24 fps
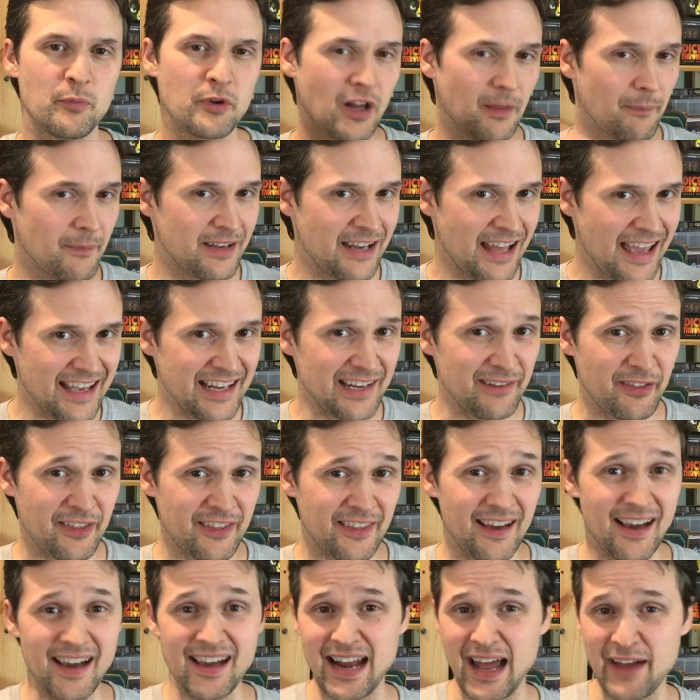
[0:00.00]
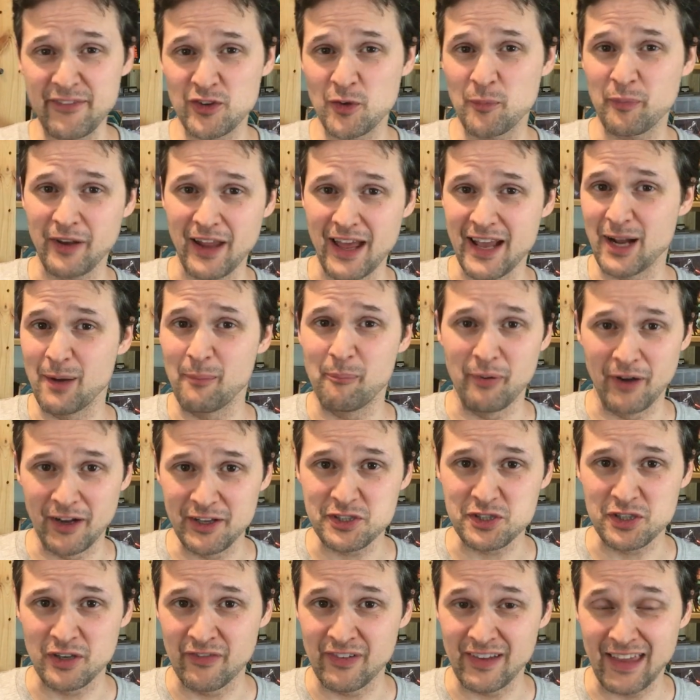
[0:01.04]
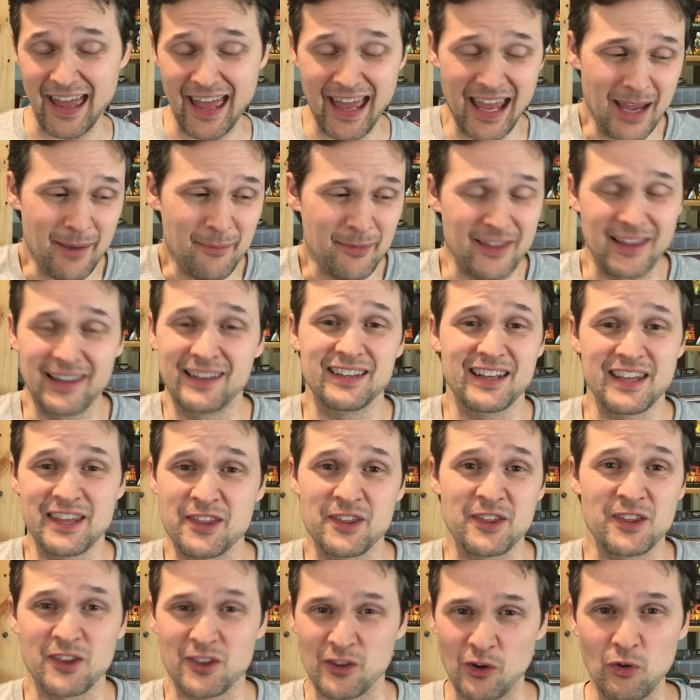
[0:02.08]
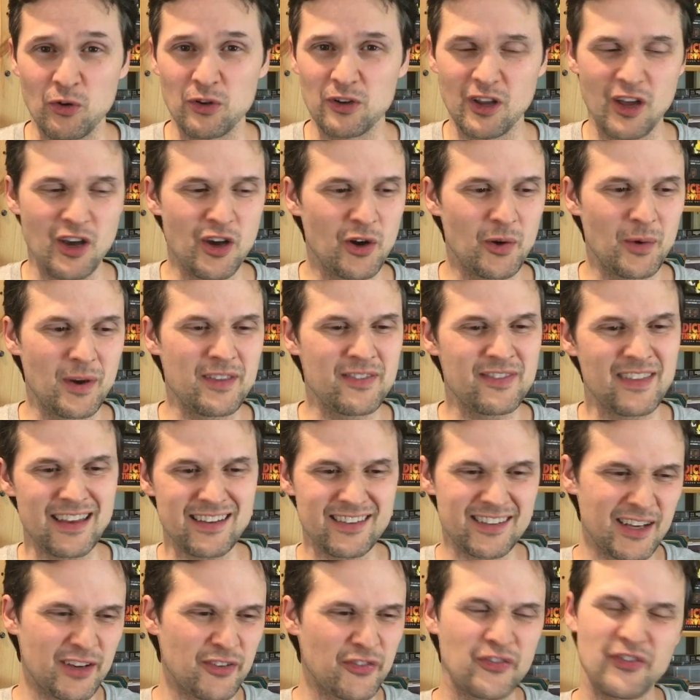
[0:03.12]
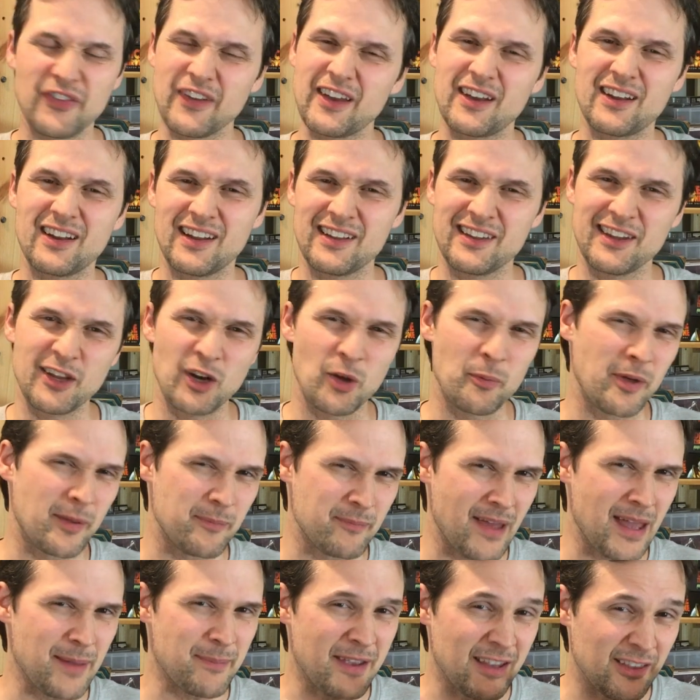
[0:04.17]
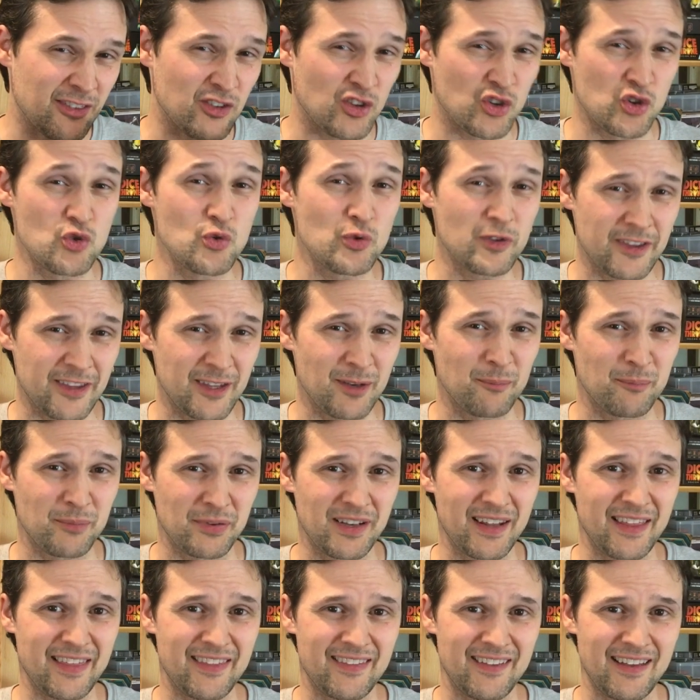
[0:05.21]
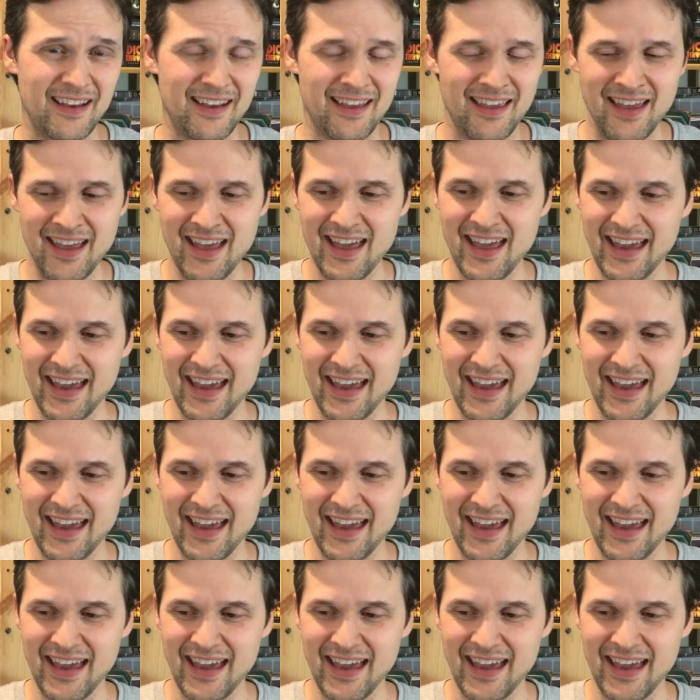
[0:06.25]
But on the negative side, after playing a bunch of games, at least solo, they did feel a little little bit maybe too simplistic,